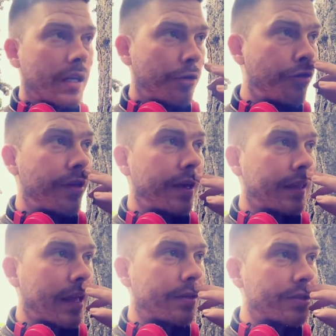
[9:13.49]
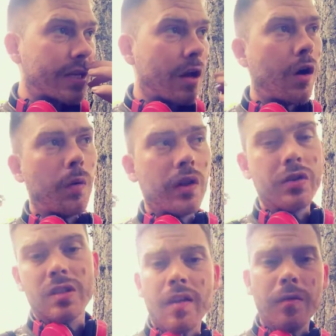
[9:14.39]
You think that they're saying, oh, well,
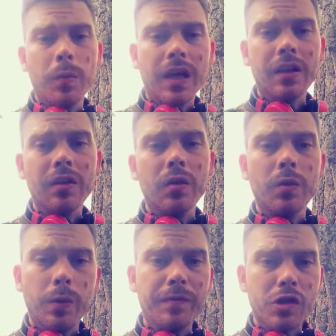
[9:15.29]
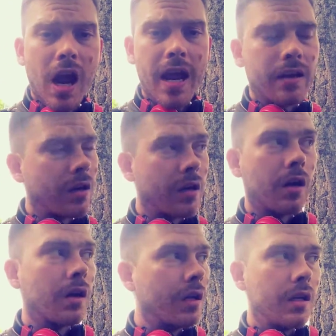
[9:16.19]
there's nothing we can do and we've tried.
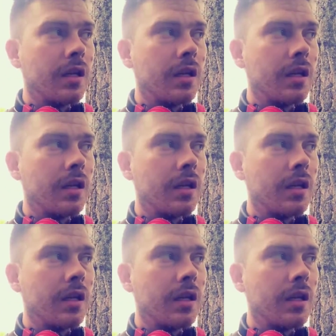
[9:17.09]
No.